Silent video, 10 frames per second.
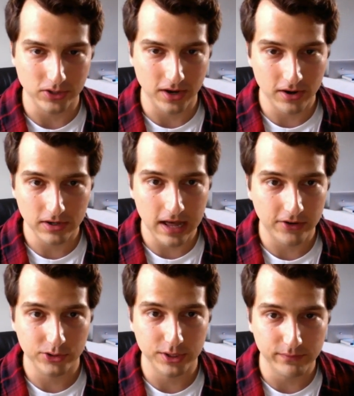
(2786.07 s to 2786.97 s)
hundred
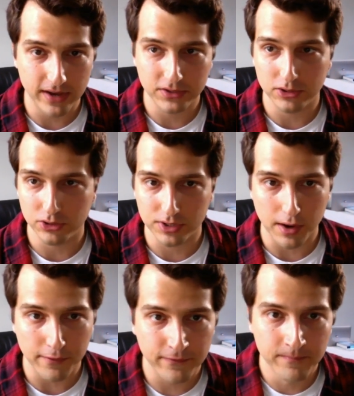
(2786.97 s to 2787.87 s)
dollars, invest in yourself,